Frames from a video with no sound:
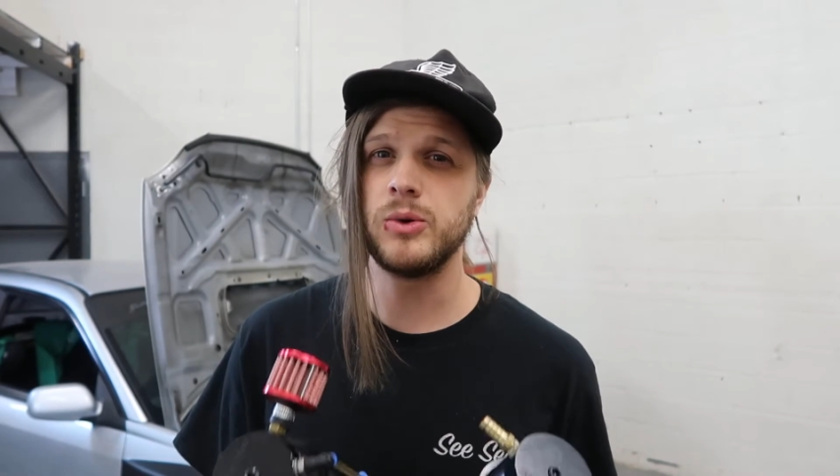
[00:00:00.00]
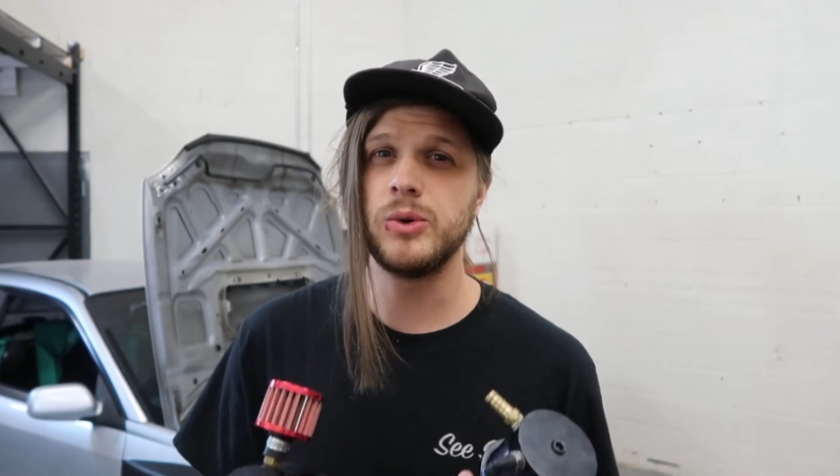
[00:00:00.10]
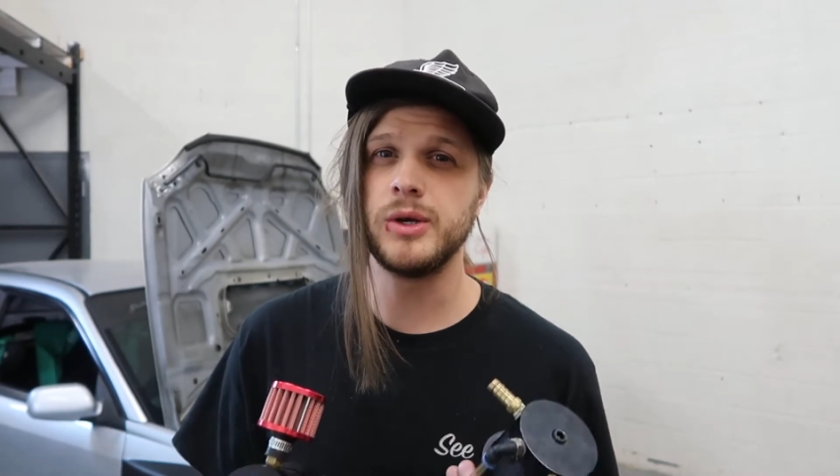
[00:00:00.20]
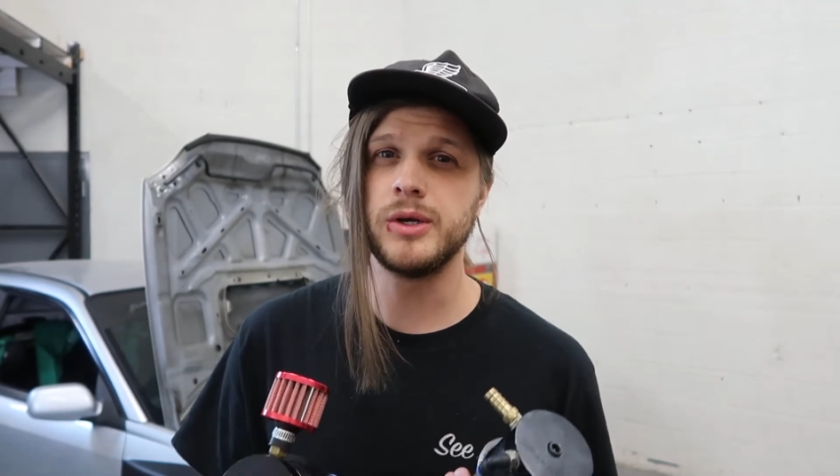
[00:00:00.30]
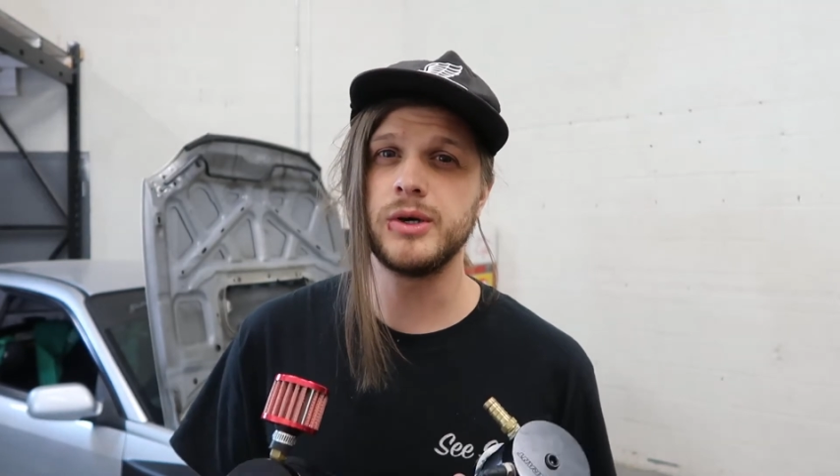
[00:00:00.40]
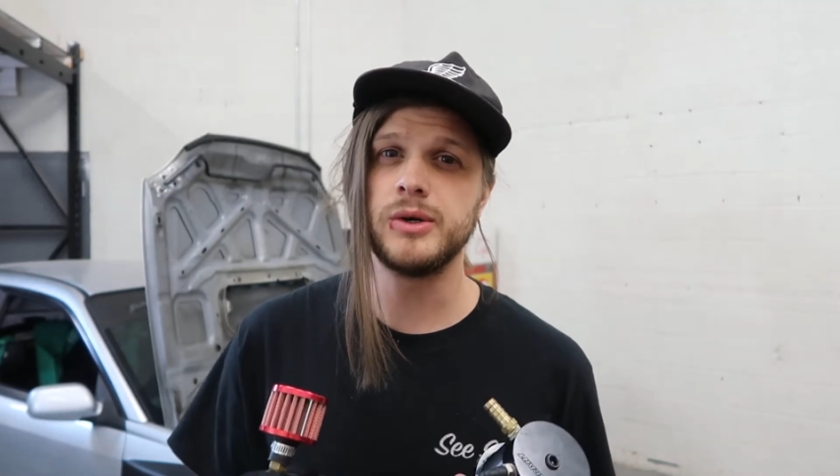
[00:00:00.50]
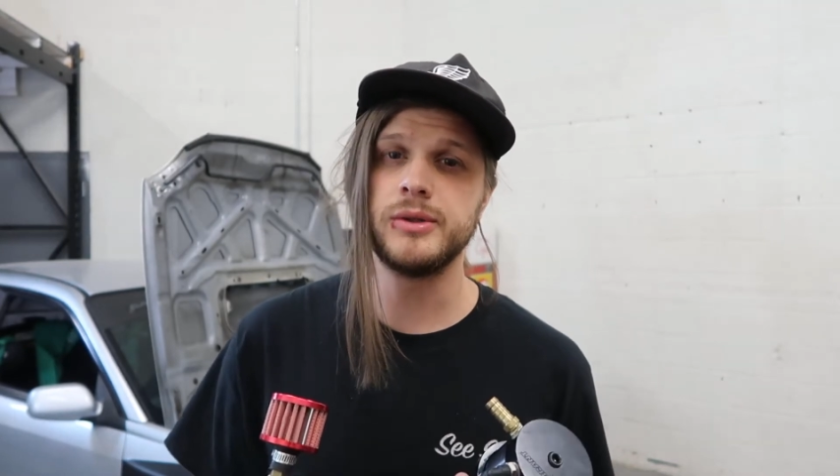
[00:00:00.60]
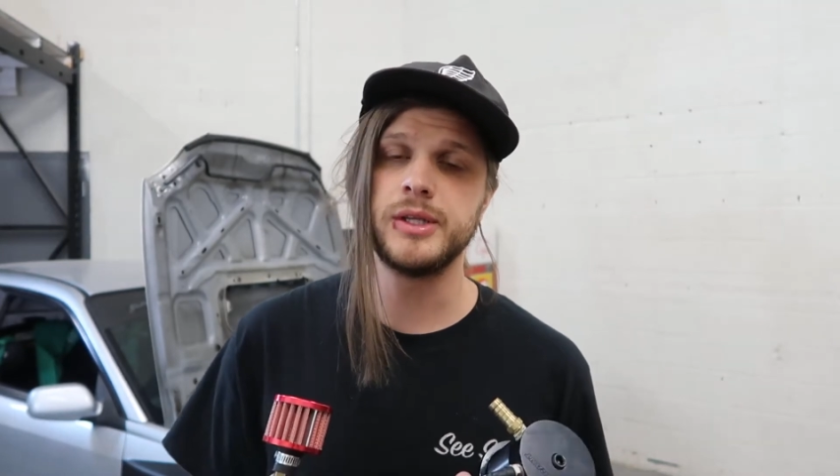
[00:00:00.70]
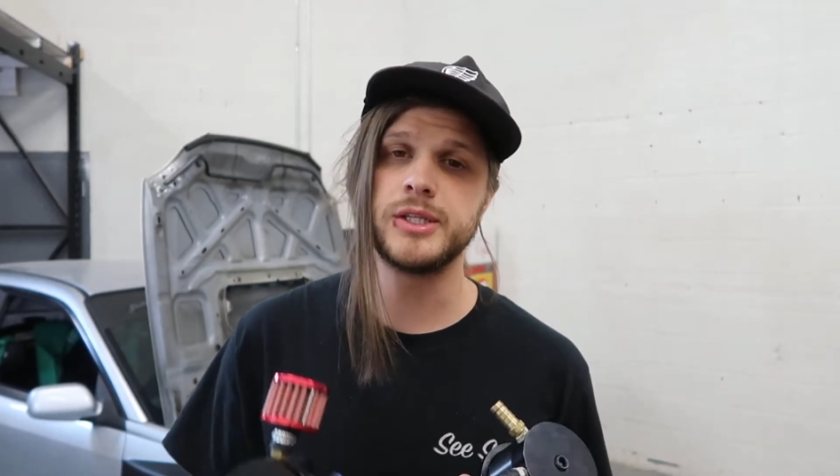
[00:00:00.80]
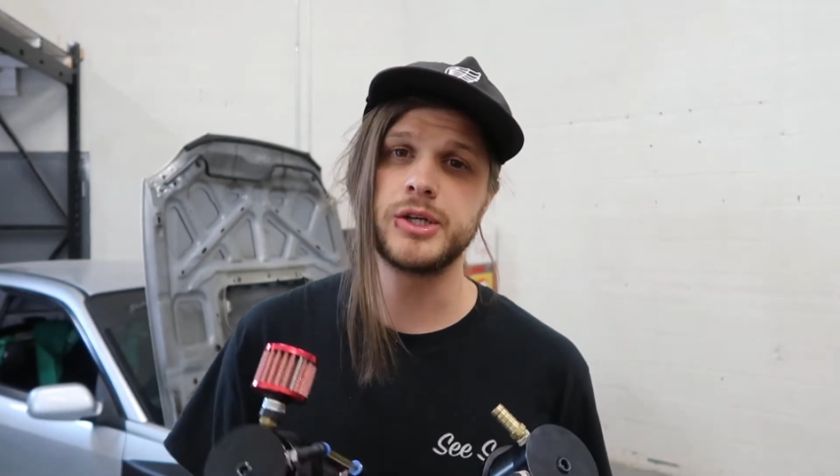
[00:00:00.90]

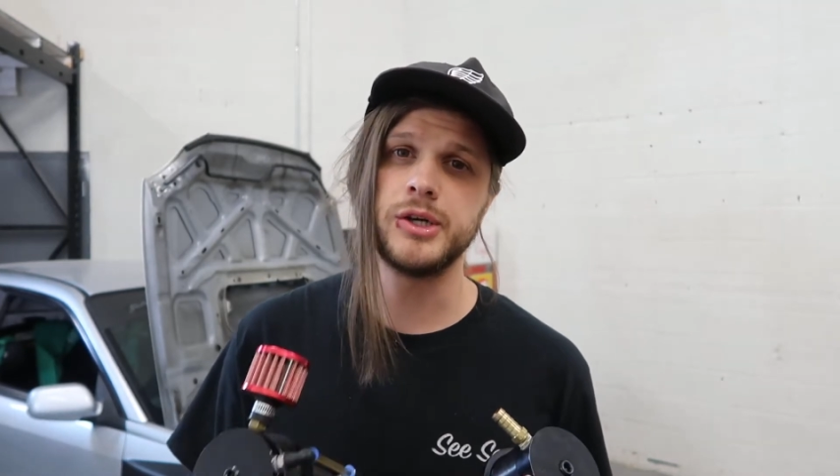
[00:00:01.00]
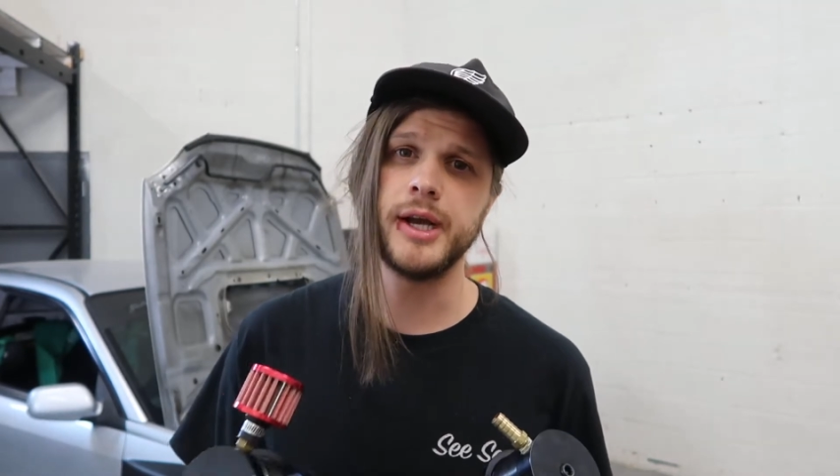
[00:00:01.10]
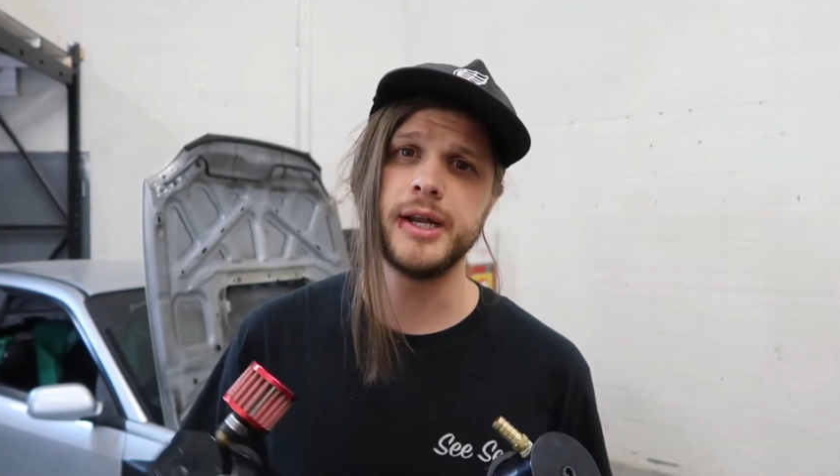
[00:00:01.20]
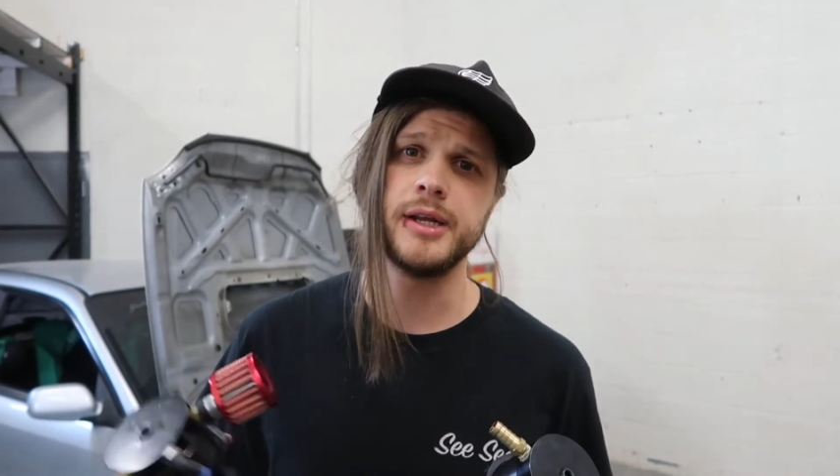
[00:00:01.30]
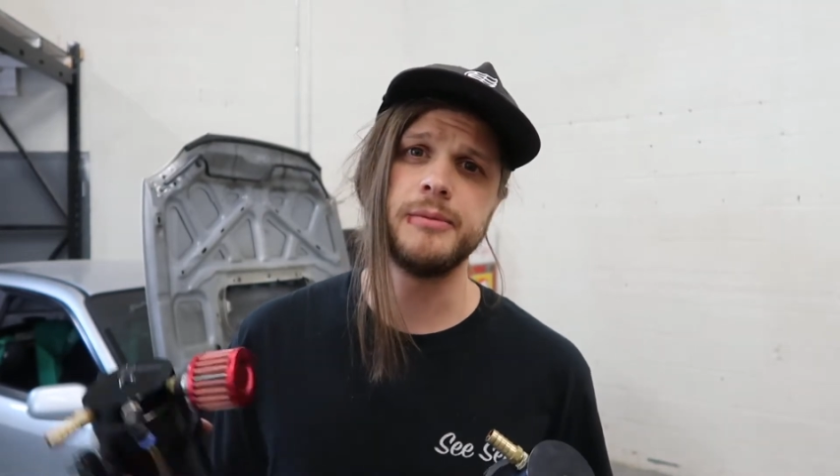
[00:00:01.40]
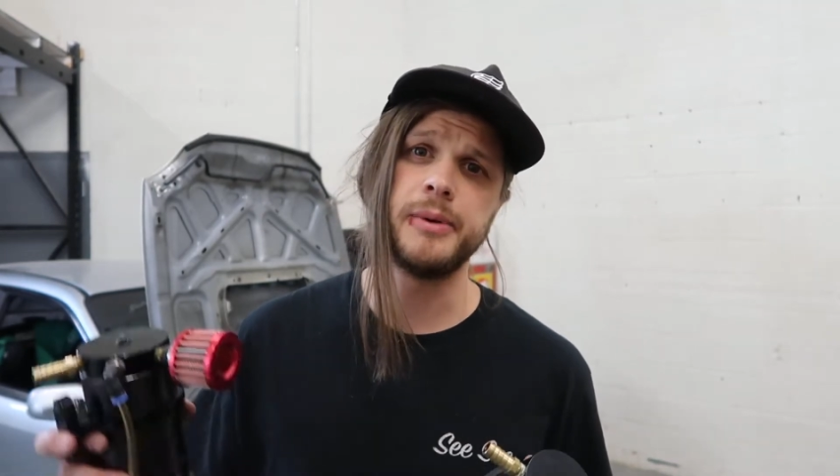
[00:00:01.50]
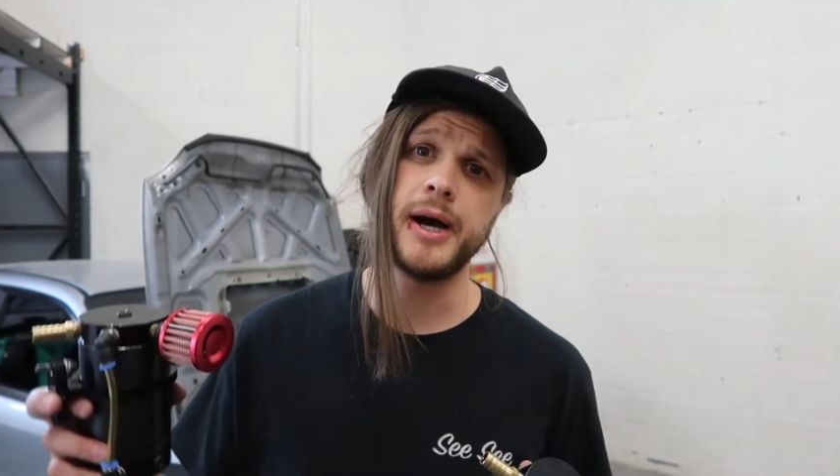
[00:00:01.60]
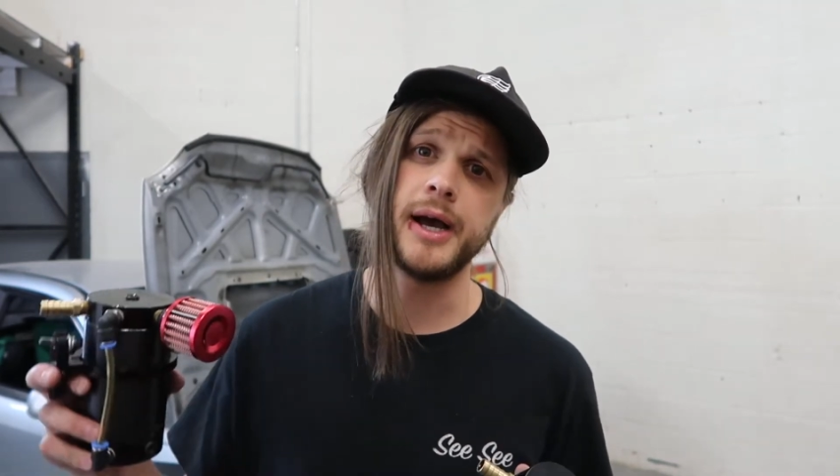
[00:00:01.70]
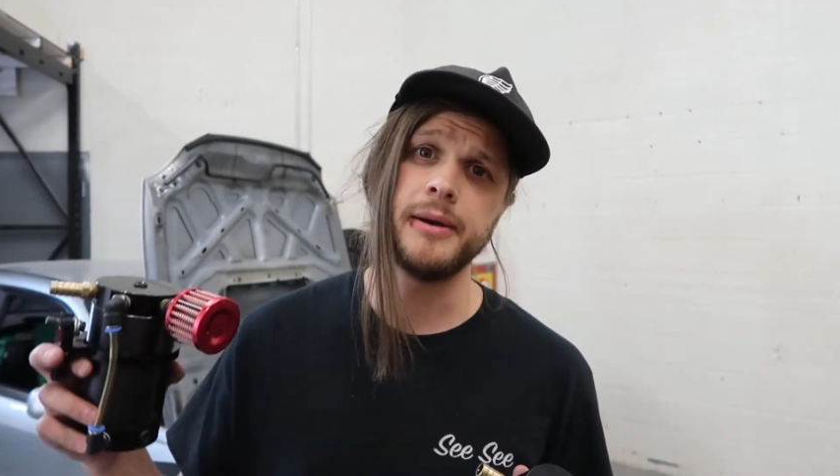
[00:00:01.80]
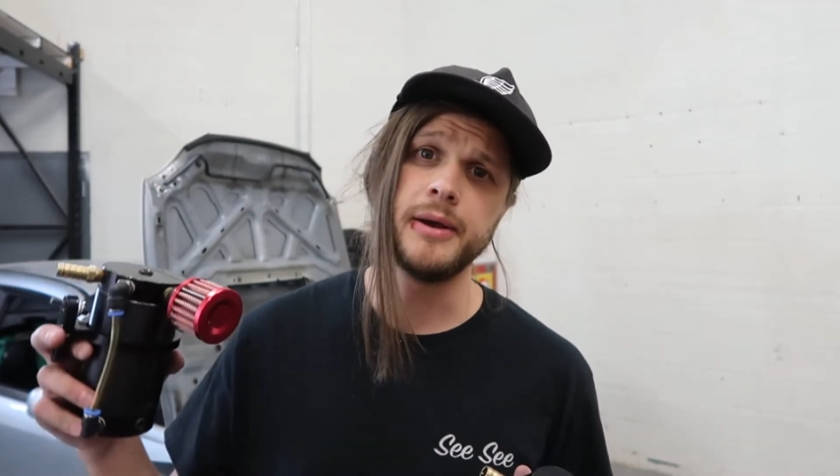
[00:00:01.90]
oil that's created
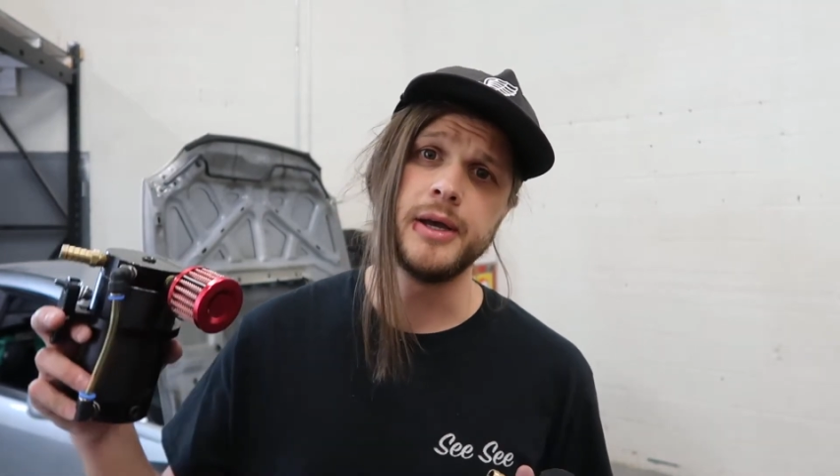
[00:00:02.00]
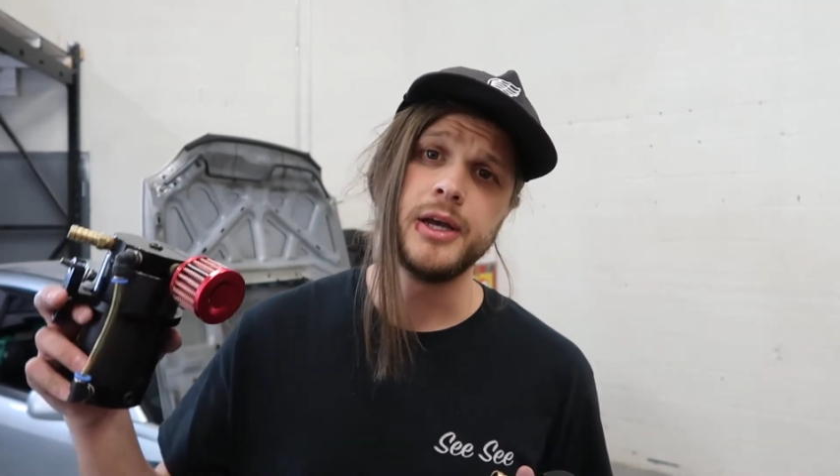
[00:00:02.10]
by